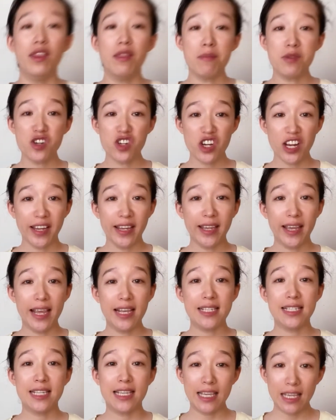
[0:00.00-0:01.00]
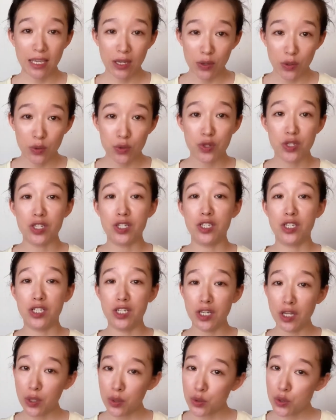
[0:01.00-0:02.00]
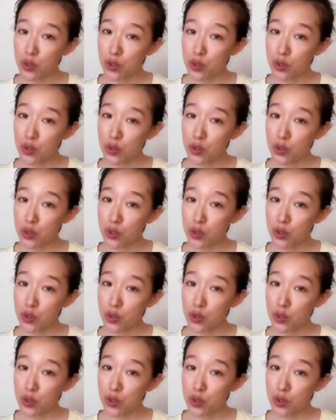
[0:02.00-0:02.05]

the machine is skewed due